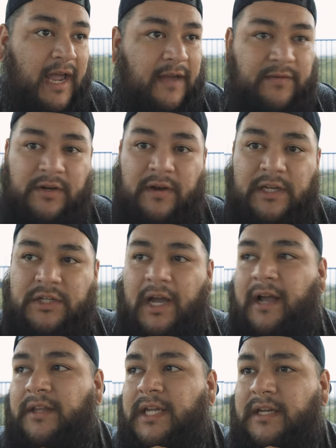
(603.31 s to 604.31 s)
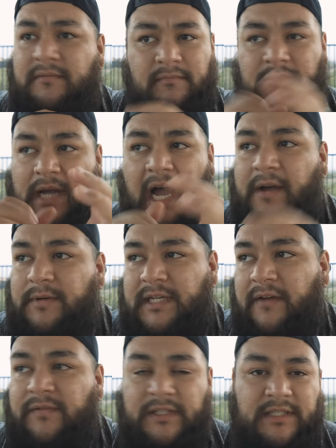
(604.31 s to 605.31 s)
have a great childhood? I would
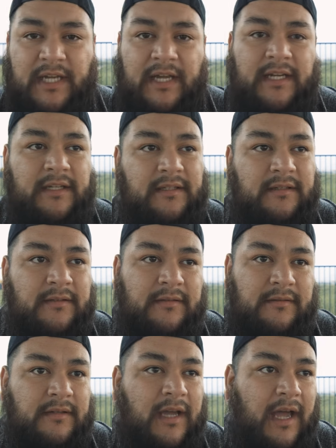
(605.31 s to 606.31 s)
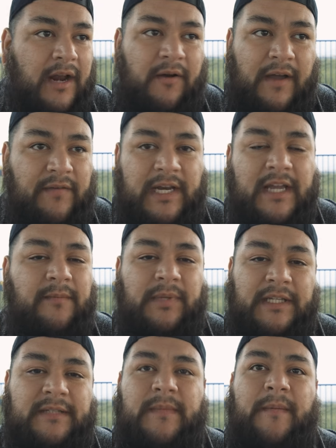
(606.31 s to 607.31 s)
definitely say I did. I don't have any
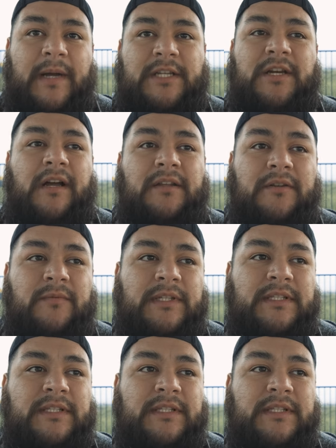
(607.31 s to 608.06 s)
complaints about my childhood